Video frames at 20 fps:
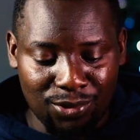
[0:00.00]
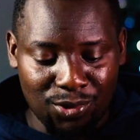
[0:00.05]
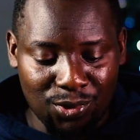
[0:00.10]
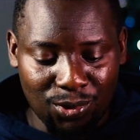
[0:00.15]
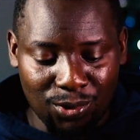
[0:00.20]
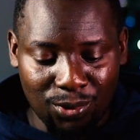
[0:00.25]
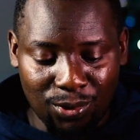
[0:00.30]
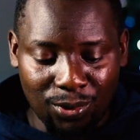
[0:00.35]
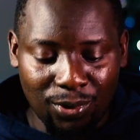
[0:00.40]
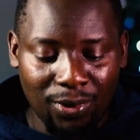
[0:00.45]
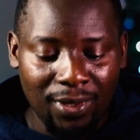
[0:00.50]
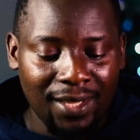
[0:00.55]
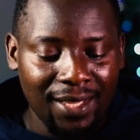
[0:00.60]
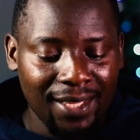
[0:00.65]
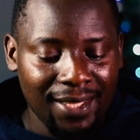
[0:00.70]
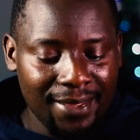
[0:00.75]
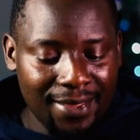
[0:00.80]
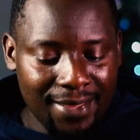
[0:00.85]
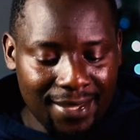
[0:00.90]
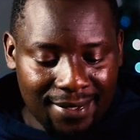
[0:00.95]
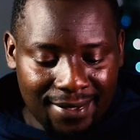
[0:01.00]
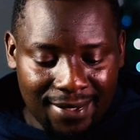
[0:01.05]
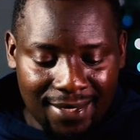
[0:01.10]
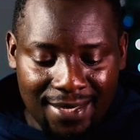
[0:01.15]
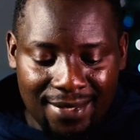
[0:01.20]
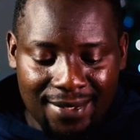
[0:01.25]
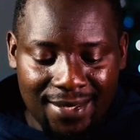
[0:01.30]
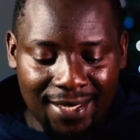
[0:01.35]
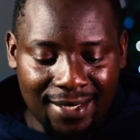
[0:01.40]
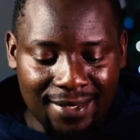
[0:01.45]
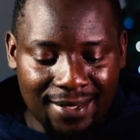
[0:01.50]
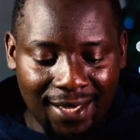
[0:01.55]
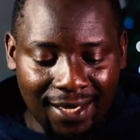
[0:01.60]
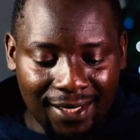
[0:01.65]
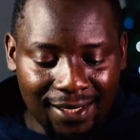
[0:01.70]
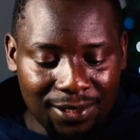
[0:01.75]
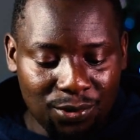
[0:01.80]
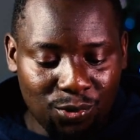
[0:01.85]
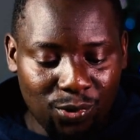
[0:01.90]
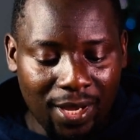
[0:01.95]
So this is
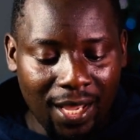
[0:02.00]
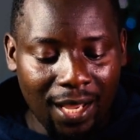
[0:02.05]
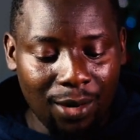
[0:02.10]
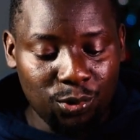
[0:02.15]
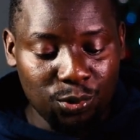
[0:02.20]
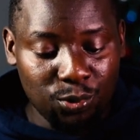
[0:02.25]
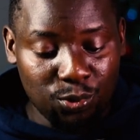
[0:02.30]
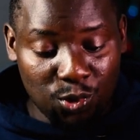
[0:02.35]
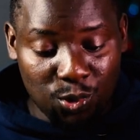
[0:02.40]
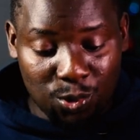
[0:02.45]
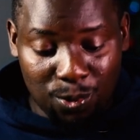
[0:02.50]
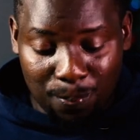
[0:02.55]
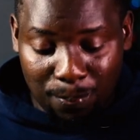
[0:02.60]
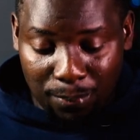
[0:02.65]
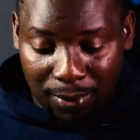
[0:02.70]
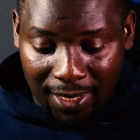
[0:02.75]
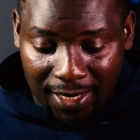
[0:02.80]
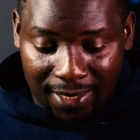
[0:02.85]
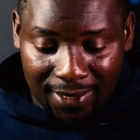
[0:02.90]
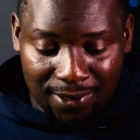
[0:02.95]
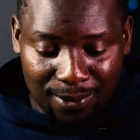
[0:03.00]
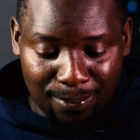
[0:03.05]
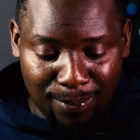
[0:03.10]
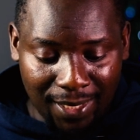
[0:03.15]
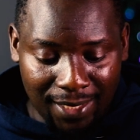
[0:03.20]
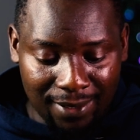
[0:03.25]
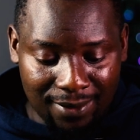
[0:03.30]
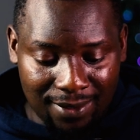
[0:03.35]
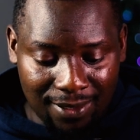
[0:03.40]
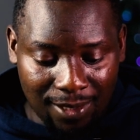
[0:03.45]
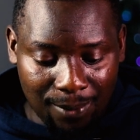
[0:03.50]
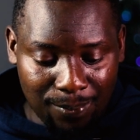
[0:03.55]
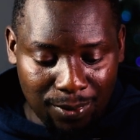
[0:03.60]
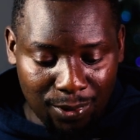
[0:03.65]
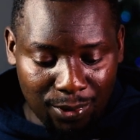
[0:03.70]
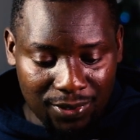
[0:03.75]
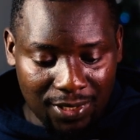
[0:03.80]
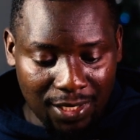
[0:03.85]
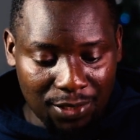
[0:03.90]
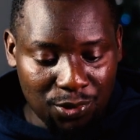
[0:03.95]
exactly where I would place my stop
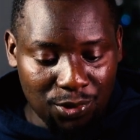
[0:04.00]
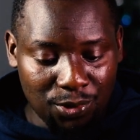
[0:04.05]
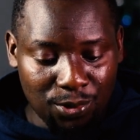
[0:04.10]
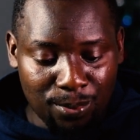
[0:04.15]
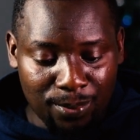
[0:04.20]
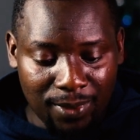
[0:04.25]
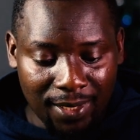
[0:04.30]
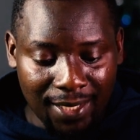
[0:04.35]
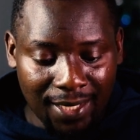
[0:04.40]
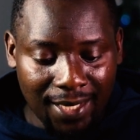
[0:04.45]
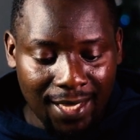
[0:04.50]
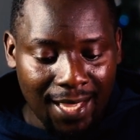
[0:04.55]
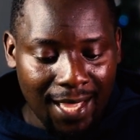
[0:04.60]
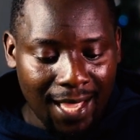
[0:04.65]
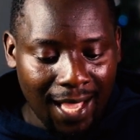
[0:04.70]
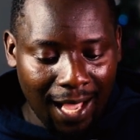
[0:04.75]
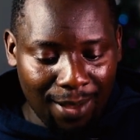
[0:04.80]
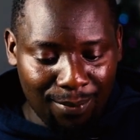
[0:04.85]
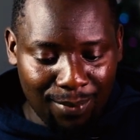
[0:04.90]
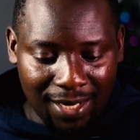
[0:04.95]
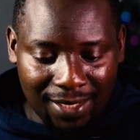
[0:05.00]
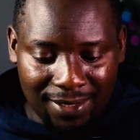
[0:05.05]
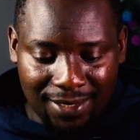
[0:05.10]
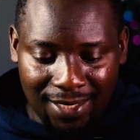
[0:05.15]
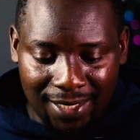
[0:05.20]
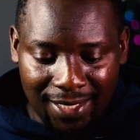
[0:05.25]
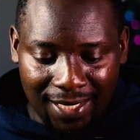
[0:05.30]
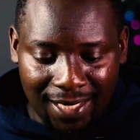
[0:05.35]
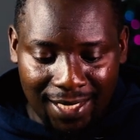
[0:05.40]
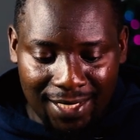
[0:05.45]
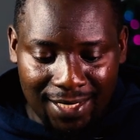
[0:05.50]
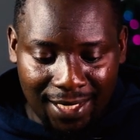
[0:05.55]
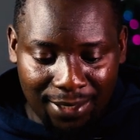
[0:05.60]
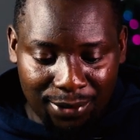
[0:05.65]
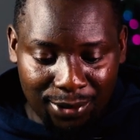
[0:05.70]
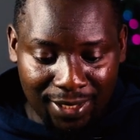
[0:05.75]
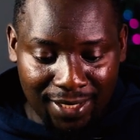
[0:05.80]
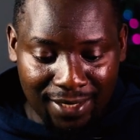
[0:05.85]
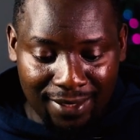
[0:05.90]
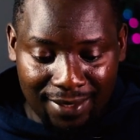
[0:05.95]
loss assuming I'm actually
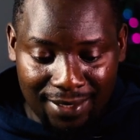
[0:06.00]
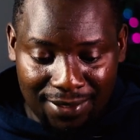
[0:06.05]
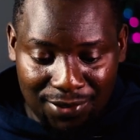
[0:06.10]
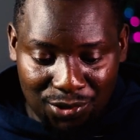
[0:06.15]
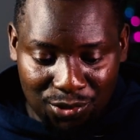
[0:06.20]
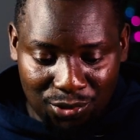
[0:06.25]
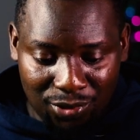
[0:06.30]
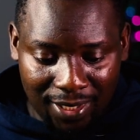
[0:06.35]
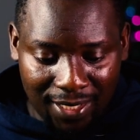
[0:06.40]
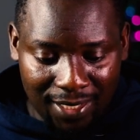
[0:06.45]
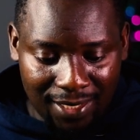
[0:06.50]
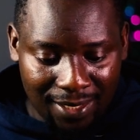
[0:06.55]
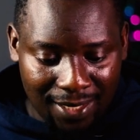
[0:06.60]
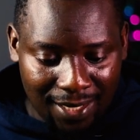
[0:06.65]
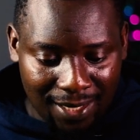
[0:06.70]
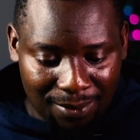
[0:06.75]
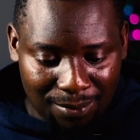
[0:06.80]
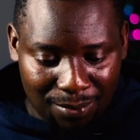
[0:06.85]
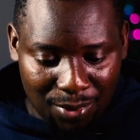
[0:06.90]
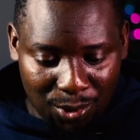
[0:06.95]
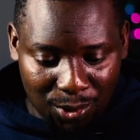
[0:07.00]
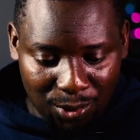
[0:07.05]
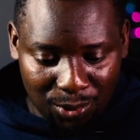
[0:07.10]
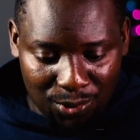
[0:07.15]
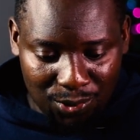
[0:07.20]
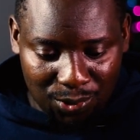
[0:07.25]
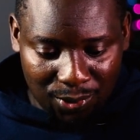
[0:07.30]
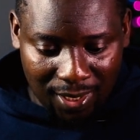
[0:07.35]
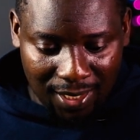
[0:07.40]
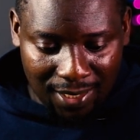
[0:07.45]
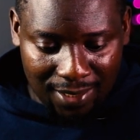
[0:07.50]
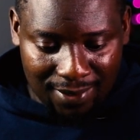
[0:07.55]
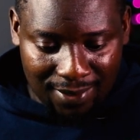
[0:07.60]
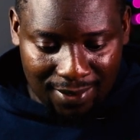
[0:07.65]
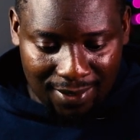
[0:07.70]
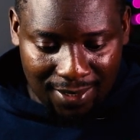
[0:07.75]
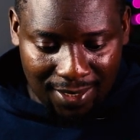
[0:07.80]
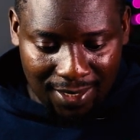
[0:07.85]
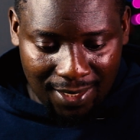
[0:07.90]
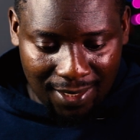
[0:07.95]
entering this trade because you can
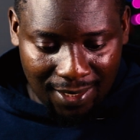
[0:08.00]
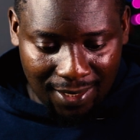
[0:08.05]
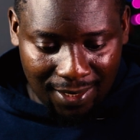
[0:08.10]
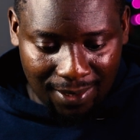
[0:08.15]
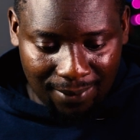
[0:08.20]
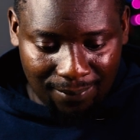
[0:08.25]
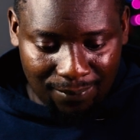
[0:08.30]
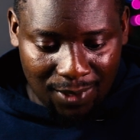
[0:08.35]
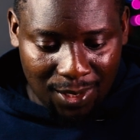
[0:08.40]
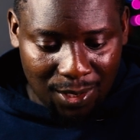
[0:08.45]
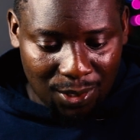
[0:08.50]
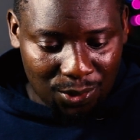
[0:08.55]
see um,